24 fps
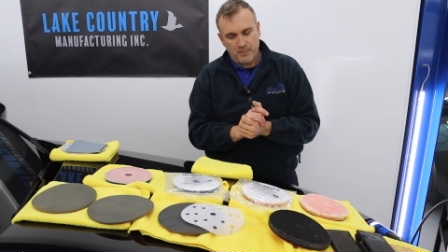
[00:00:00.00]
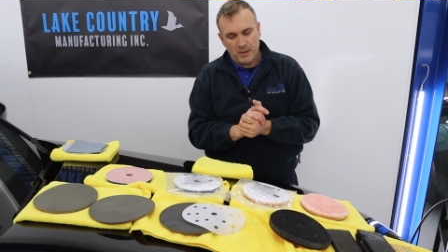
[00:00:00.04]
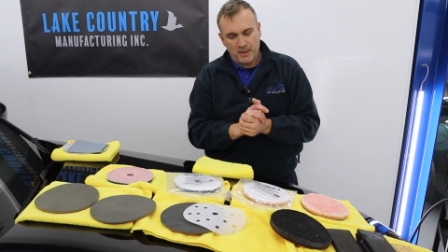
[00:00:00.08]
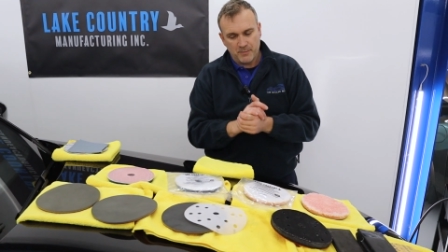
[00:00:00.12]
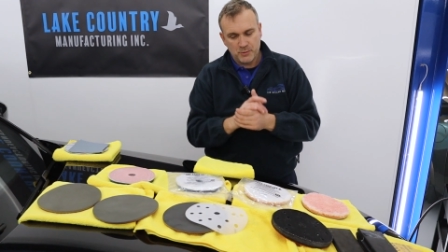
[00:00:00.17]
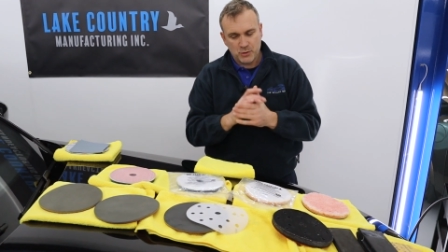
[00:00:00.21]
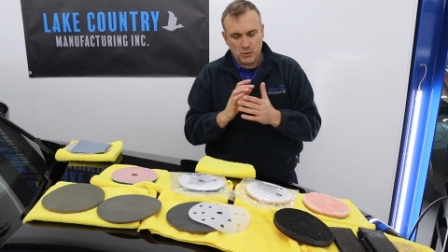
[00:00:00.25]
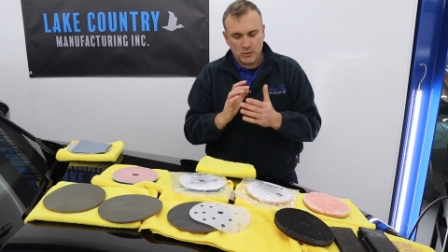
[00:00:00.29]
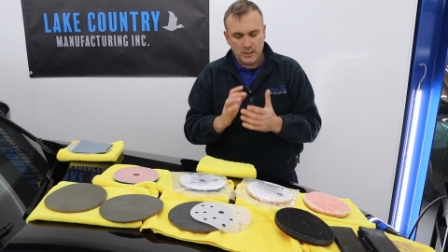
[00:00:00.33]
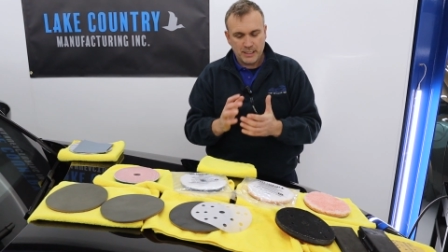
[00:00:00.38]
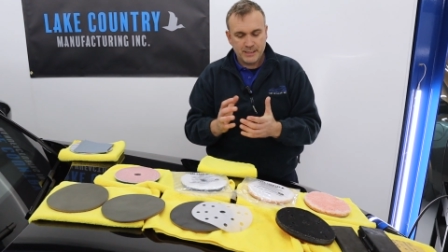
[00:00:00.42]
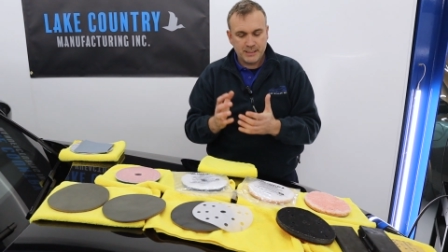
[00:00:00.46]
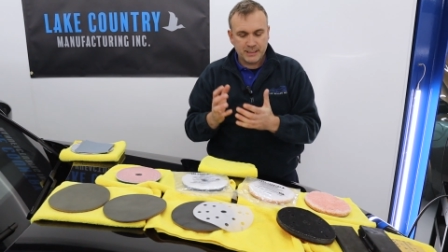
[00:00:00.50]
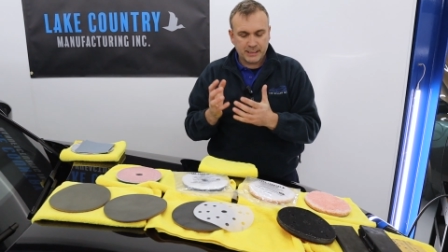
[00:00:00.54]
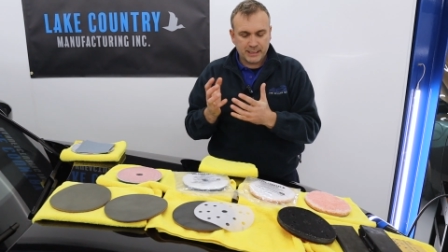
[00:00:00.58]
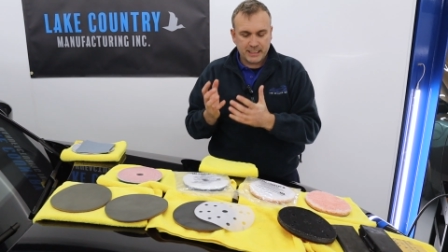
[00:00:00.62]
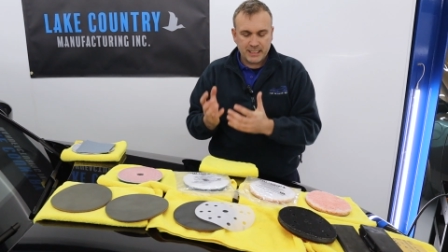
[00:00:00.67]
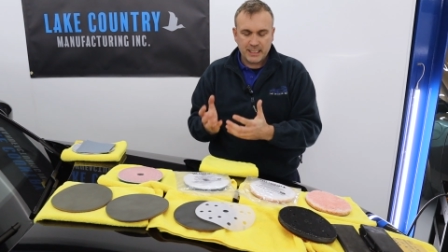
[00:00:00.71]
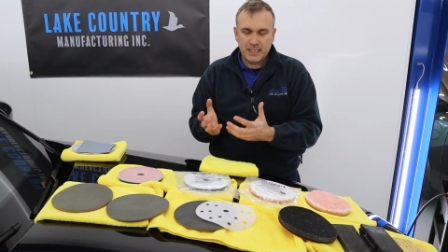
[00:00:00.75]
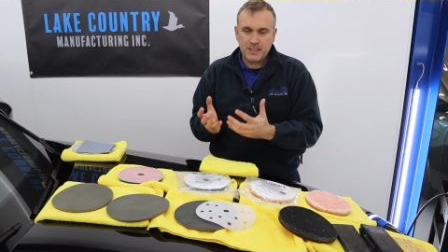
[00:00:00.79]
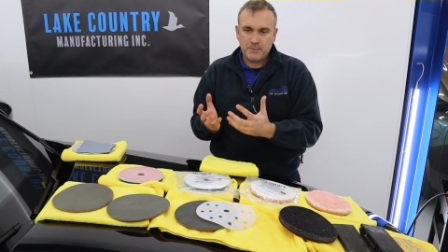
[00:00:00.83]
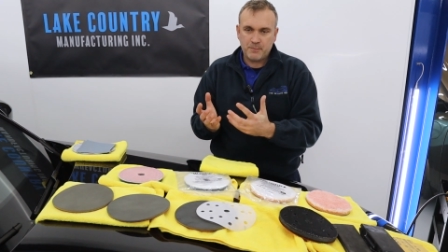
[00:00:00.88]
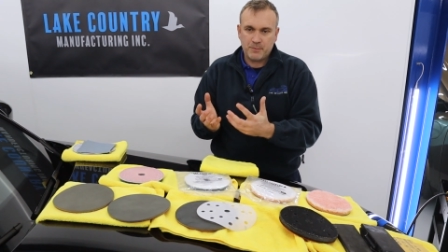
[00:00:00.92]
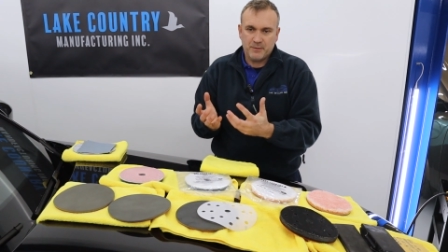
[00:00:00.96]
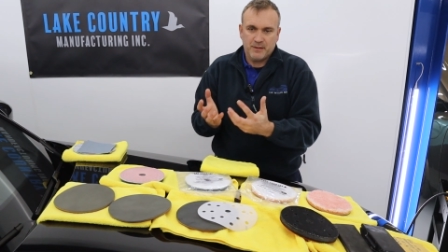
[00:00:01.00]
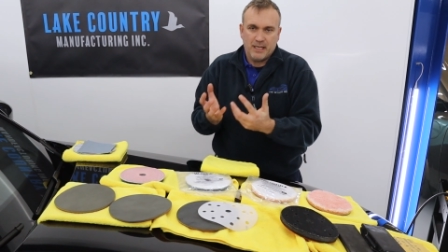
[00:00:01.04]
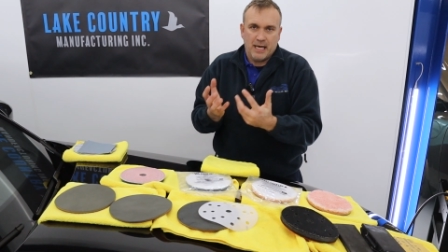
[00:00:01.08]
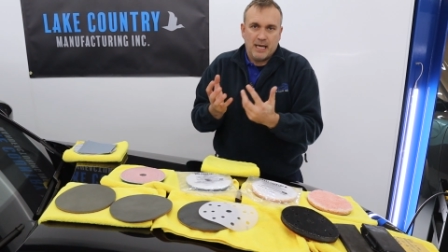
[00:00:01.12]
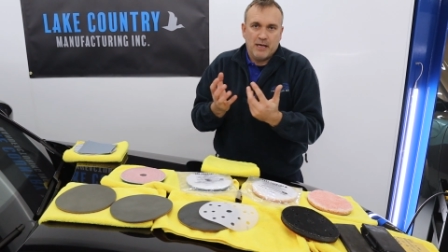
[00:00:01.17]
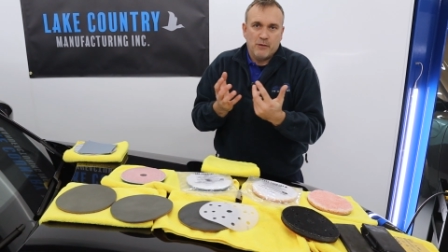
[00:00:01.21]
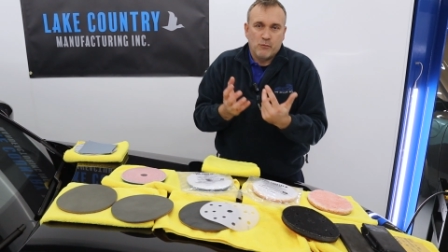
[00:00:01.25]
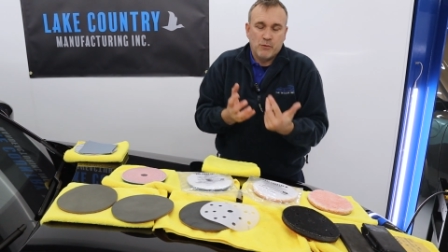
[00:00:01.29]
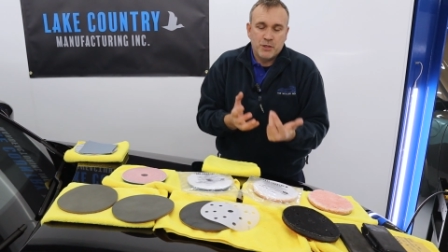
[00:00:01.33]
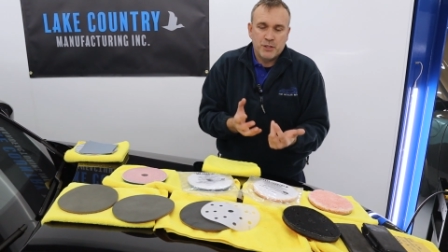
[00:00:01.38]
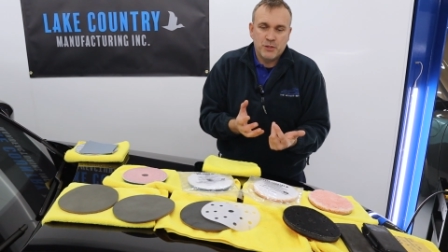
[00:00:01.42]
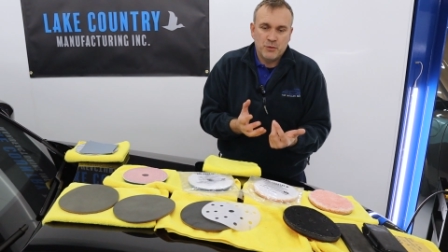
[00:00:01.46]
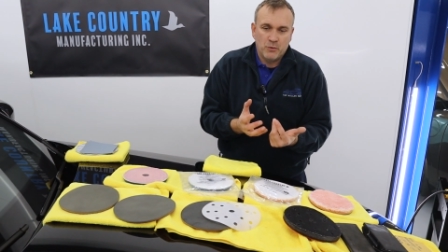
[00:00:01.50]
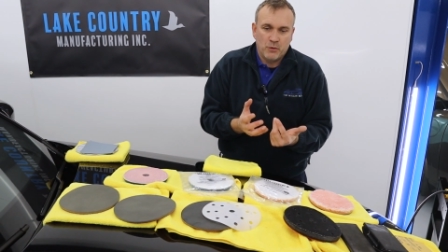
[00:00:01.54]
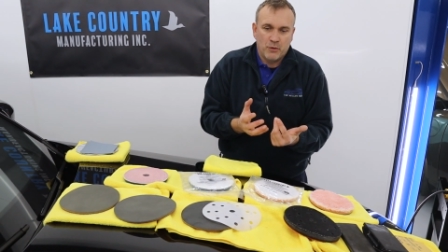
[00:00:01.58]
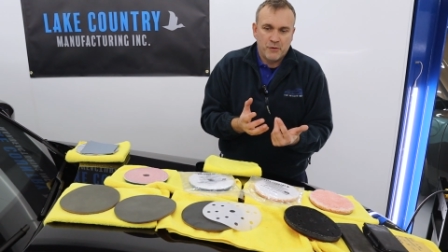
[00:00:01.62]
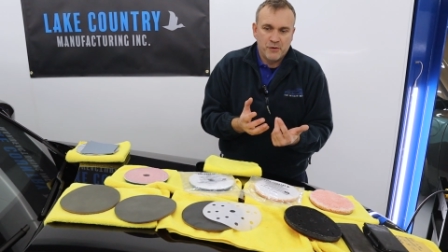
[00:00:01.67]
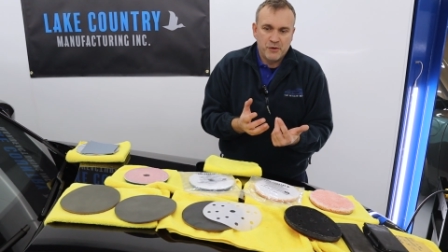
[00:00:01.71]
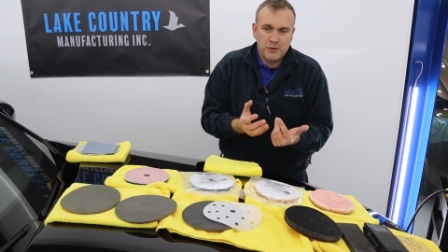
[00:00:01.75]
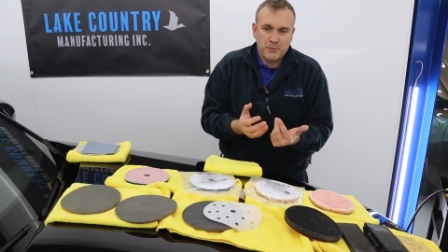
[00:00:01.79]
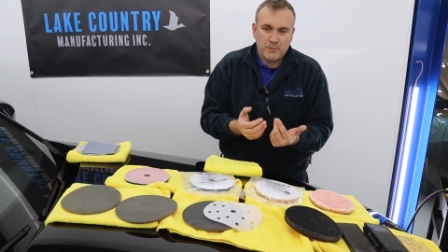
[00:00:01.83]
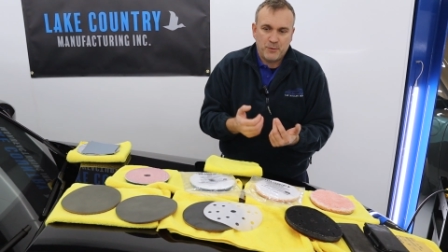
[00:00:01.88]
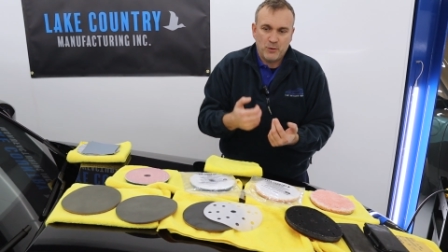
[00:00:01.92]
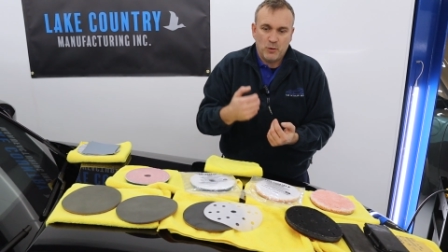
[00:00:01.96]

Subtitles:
but I'm trying to keep that original orange